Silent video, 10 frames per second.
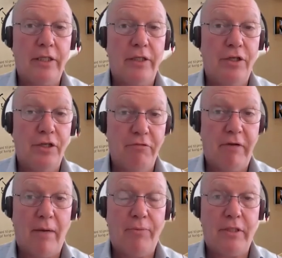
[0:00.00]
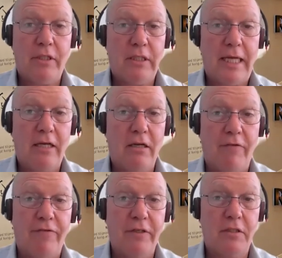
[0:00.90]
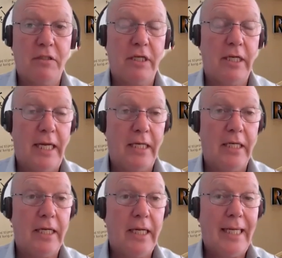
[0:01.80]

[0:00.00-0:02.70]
Europe, which is head office in